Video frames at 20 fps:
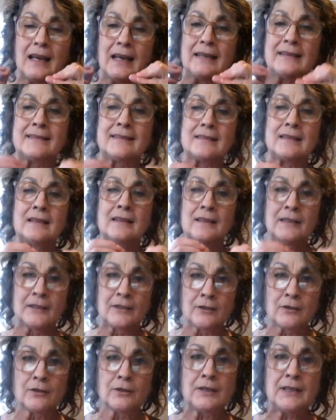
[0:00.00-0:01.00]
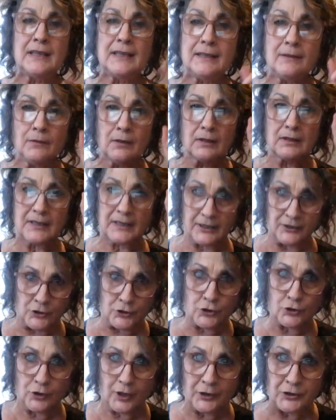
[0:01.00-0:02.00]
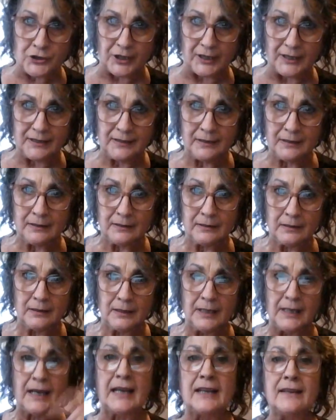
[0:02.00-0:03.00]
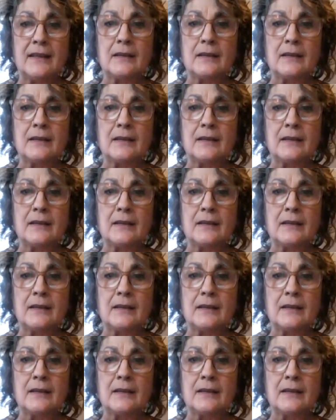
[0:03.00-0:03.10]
it's literally construction. In